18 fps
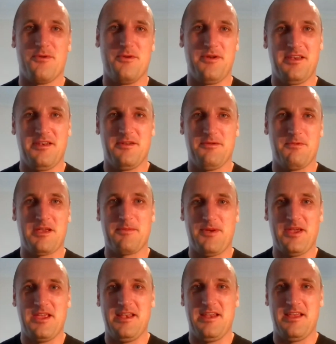according to
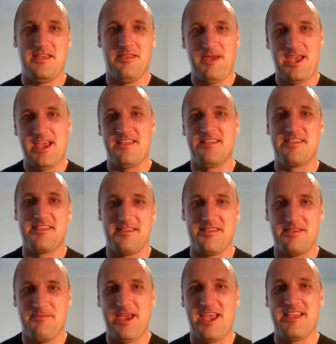Wikipedia,
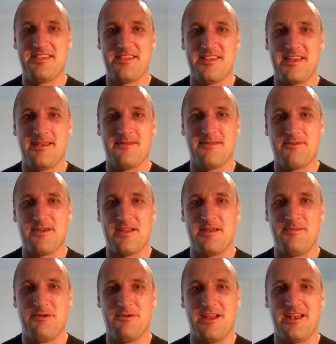the man sitting in
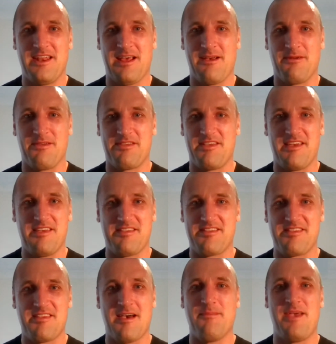front of me right now
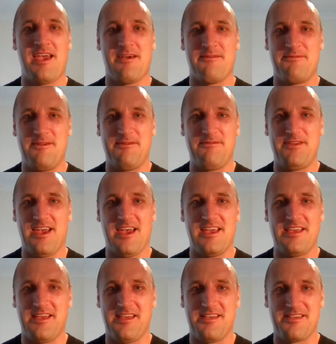is somehow
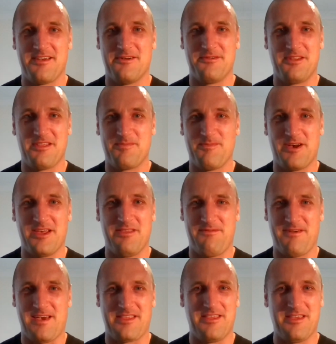58 years old, despite
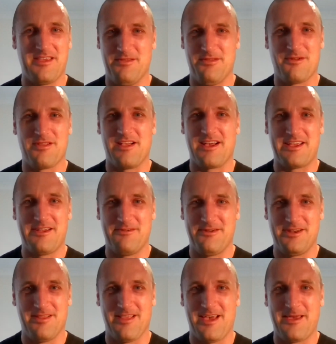the fact that you look like
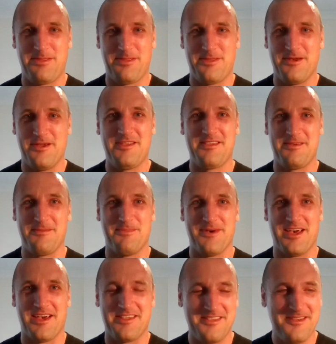you're in your late 30s, you
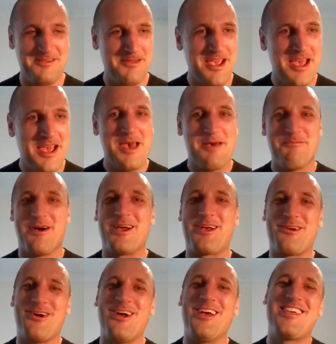bastard.
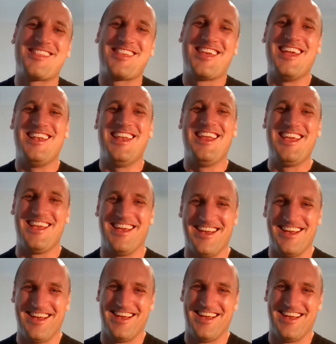My question.